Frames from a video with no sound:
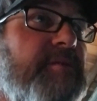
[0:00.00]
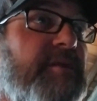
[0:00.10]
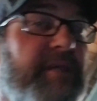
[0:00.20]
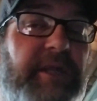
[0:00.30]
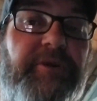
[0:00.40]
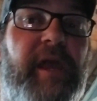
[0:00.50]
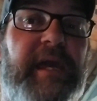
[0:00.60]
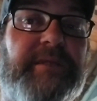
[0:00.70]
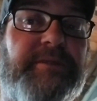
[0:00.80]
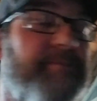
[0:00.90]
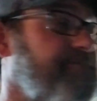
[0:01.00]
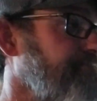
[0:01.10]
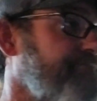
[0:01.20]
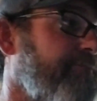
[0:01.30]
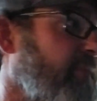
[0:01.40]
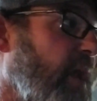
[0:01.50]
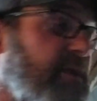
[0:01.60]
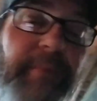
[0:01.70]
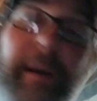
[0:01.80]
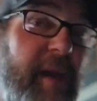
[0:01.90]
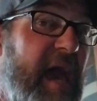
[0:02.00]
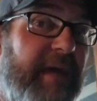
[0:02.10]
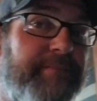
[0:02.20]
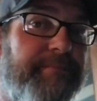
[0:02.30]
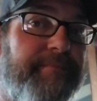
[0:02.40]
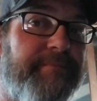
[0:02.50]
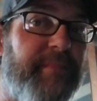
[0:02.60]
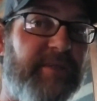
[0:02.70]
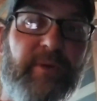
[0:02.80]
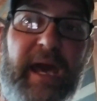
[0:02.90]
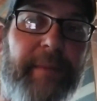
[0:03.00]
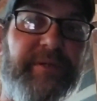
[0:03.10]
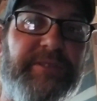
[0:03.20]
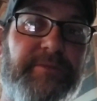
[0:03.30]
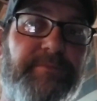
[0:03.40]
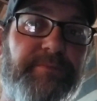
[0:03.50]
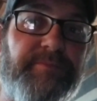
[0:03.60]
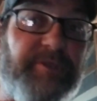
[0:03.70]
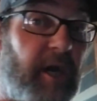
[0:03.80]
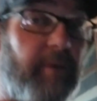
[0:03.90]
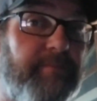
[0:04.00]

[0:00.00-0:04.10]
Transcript: Just that trans, it's my bad. That's what happens. So,